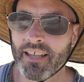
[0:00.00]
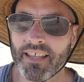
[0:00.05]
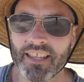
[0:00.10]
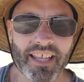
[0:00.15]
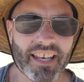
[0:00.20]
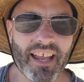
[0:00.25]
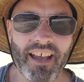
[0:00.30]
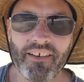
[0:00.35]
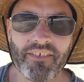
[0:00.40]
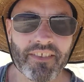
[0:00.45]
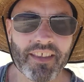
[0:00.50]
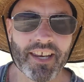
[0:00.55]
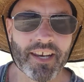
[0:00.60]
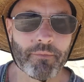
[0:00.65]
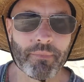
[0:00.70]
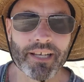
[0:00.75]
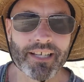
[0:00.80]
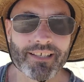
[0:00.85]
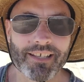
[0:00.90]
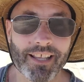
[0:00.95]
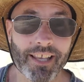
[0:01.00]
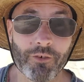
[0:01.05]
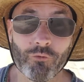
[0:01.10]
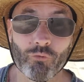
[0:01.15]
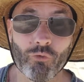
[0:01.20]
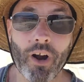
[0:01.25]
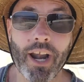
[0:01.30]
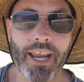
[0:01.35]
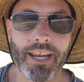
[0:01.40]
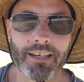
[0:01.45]
And then after that, it basically
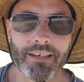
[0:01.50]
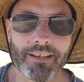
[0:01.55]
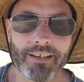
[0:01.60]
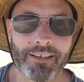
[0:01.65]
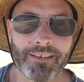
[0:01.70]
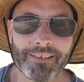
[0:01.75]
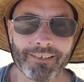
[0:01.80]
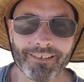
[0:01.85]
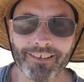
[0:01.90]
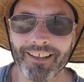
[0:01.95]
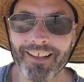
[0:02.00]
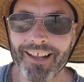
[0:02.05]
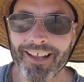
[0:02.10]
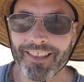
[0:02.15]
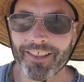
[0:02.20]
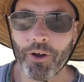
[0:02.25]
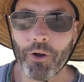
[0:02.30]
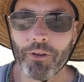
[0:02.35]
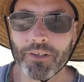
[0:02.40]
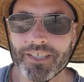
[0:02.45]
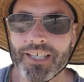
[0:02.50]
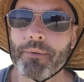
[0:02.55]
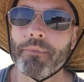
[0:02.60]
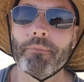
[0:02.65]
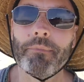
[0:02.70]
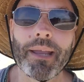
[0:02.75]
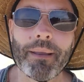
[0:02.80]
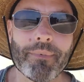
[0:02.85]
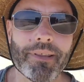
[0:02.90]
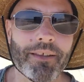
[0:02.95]
rained the whole
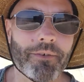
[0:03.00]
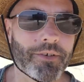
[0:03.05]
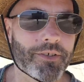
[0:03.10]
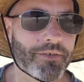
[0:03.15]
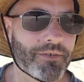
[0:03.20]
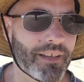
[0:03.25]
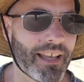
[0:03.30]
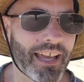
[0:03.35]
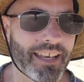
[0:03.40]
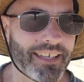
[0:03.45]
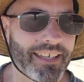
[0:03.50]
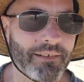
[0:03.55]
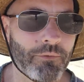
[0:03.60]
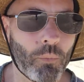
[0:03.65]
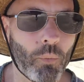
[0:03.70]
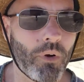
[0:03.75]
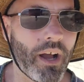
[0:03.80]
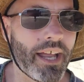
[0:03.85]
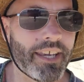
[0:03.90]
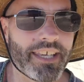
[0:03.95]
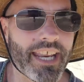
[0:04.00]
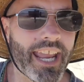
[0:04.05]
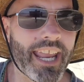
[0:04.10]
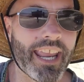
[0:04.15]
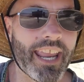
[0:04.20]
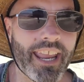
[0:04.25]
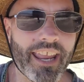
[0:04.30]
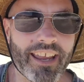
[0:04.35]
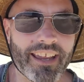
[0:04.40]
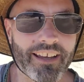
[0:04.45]
summer. Maybe there was a
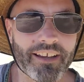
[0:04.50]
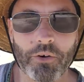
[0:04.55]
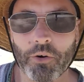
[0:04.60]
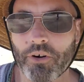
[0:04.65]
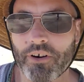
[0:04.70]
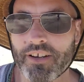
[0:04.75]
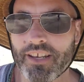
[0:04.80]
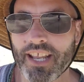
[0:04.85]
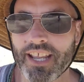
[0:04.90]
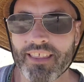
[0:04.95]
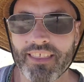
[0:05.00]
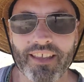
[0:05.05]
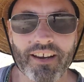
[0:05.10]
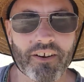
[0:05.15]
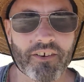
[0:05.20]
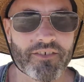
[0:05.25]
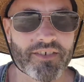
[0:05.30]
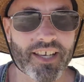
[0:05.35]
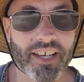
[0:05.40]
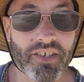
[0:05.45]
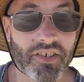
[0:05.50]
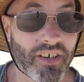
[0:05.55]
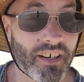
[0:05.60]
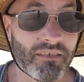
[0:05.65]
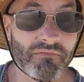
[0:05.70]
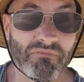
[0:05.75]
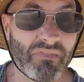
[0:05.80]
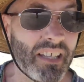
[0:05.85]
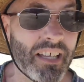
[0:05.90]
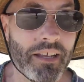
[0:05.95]
day here or a day there of
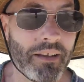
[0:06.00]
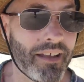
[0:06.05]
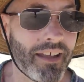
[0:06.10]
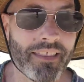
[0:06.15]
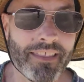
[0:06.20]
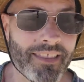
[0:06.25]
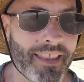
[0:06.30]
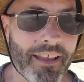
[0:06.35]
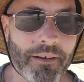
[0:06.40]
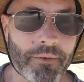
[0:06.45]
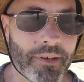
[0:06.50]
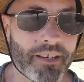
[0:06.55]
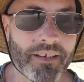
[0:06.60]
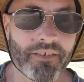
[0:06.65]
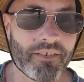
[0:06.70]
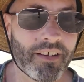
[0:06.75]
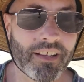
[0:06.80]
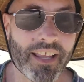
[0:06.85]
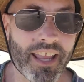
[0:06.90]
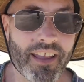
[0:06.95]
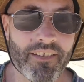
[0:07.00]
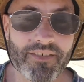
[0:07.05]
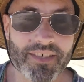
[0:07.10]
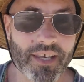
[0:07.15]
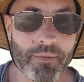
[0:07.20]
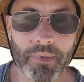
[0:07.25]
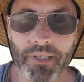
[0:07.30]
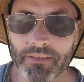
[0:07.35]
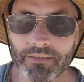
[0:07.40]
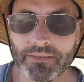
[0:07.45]
sunshine. Other than that, we didn't really have
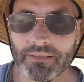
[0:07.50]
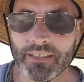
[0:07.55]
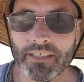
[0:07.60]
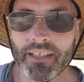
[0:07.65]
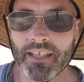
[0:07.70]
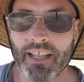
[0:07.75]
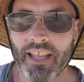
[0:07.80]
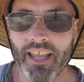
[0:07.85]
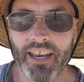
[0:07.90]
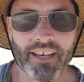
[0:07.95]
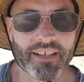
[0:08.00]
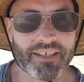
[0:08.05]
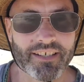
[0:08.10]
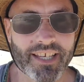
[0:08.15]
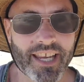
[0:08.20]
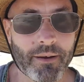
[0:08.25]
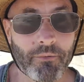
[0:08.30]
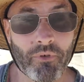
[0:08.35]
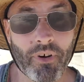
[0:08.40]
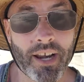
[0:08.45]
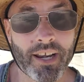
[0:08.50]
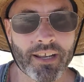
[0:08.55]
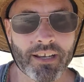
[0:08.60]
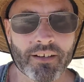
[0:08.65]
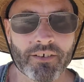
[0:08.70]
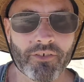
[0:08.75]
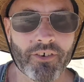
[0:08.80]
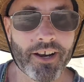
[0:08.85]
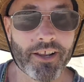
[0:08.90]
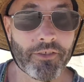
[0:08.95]
summer, and it just kept
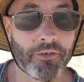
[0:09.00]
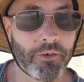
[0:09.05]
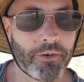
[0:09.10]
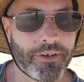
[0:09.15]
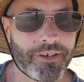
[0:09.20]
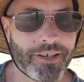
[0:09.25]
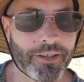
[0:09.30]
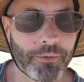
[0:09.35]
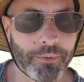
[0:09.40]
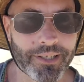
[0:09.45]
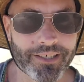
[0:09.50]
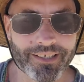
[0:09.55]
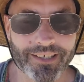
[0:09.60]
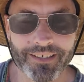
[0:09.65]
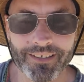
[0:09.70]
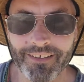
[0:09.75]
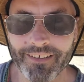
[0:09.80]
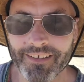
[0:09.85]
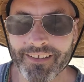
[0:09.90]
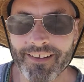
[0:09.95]
raining right through until winter.